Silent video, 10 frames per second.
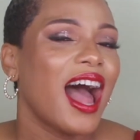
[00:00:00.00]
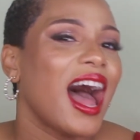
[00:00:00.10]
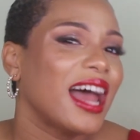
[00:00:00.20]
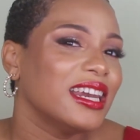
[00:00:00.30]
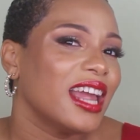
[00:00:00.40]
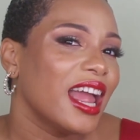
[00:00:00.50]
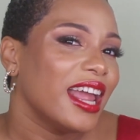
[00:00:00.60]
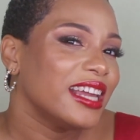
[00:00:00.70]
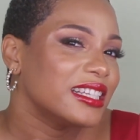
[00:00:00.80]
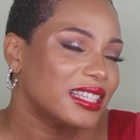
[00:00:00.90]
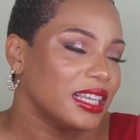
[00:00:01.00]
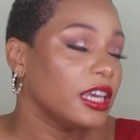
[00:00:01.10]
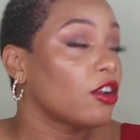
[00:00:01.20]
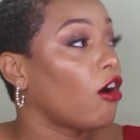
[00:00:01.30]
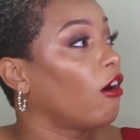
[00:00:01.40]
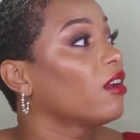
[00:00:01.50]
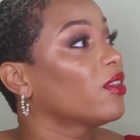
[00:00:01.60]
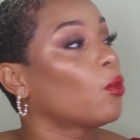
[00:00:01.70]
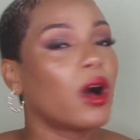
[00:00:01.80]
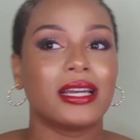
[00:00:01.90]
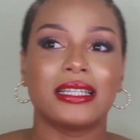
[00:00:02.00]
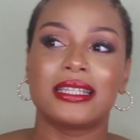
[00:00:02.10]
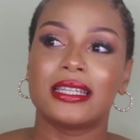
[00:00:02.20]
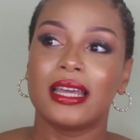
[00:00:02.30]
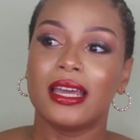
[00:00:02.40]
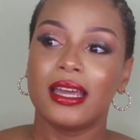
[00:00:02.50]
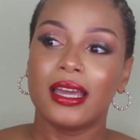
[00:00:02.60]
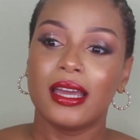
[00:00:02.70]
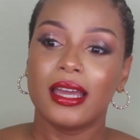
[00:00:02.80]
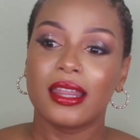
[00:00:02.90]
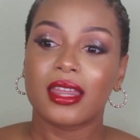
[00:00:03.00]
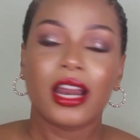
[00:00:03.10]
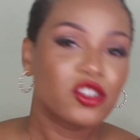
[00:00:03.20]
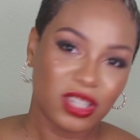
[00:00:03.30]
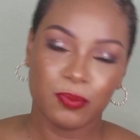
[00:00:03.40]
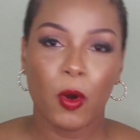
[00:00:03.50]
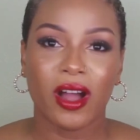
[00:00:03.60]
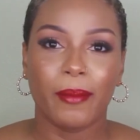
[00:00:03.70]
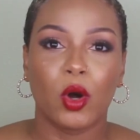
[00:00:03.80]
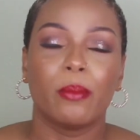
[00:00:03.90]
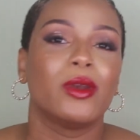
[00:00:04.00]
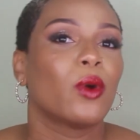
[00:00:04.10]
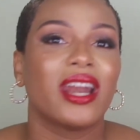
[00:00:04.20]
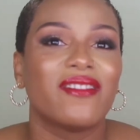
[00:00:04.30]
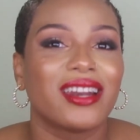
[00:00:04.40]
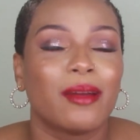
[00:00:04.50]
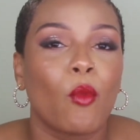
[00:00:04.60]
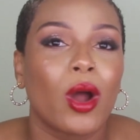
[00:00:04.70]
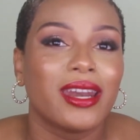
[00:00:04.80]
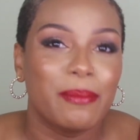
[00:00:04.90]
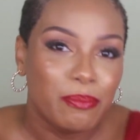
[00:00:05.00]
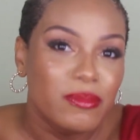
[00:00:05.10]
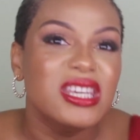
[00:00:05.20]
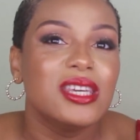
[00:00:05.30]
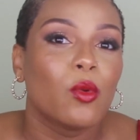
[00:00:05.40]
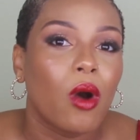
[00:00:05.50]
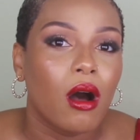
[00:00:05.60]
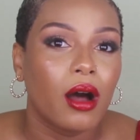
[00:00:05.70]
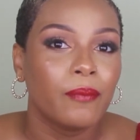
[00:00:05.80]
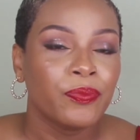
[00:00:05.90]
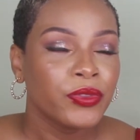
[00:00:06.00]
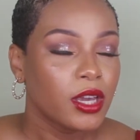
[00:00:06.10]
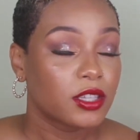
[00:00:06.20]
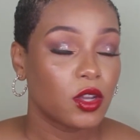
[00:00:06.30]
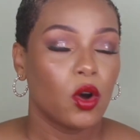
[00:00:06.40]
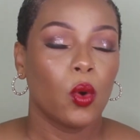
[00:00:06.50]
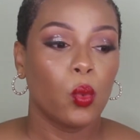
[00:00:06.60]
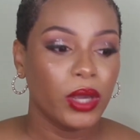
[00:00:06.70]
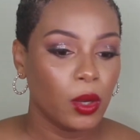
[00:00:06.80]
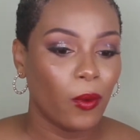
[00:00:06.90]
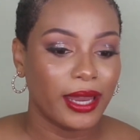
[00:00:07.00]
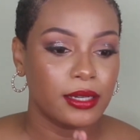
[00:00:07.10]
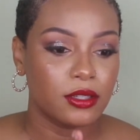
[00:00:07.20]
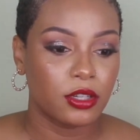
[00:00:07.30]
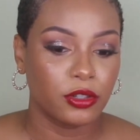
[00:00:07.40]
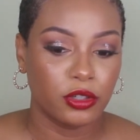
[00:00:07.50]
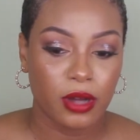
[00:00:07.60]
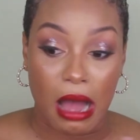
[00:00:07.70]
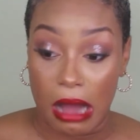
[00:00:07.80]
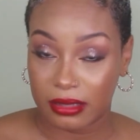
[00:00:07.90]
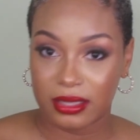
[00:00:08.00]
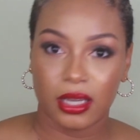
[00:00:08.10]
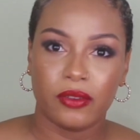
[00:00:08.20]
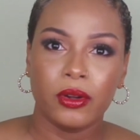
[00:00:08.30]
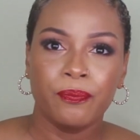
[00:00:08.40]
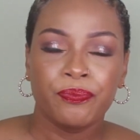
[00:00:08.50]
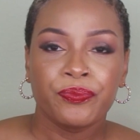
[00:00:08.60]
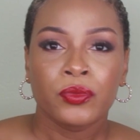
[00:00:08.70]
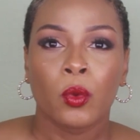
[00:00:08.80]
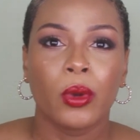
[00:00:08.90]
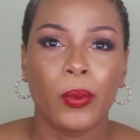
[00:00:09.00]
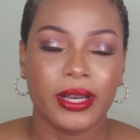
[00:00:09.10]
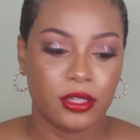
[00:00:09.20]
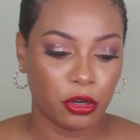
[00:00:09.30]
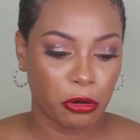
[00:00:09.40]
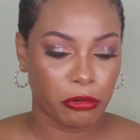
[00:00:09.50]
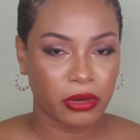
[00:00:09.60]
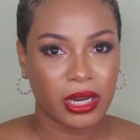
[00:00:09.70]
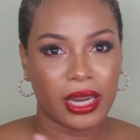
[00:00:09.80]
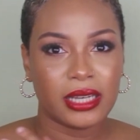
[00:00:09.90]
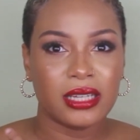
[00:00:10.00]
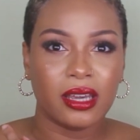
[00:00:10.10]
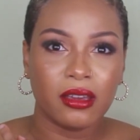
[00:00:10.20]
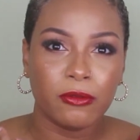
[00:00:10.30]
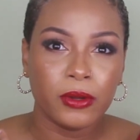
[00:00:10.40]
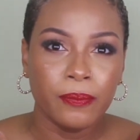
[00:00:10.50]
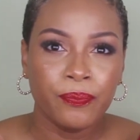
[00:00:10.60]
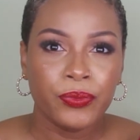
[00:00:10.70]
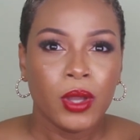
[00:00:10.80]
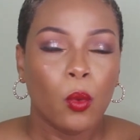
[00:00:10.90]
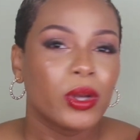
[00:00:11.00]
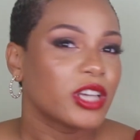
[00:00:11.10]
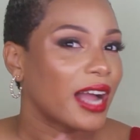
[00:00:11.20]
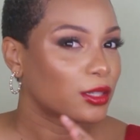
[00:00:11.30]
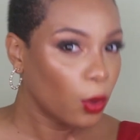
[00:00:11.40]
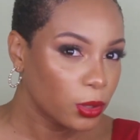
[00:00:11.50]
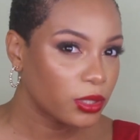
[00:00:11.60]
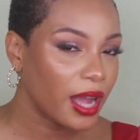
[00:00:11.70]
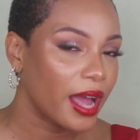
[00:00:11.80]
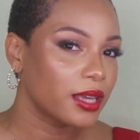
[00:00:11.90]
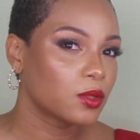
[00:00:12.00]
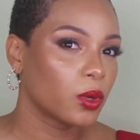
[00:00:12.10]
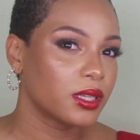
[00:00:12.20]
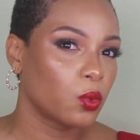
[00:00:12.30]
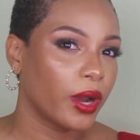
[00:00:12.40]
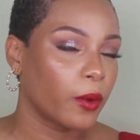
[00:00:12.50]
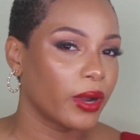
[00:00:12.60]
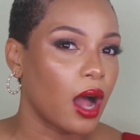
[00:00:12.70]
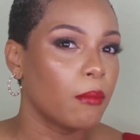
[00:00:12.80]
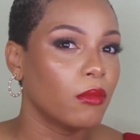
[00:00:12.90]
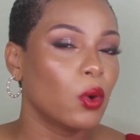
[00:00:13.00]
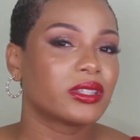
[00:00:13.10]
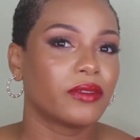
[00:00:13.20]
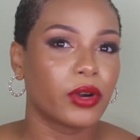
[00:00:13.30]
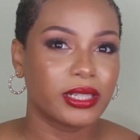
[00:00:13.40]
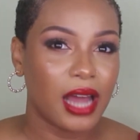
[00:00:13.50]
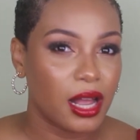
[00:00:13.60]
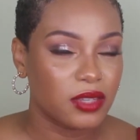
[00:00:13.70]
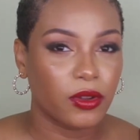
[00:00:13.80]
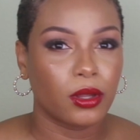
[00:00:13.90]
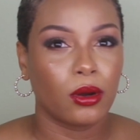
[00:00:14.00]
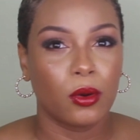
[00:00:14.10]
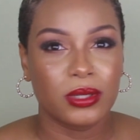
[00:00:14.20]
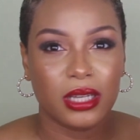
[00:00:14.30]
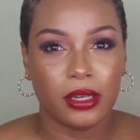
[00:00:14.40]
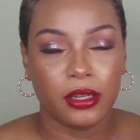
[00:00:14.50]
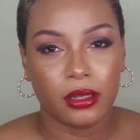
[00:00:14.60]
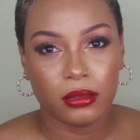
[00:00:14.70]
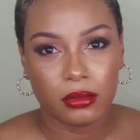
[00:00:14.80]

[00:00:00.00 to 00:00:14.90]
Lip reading: And in seeing all of the ones that I just spoke about, me know never them one them me want. So we went to Active, we went to Creative, which I told you guys was where we got most of our tiles for the house in the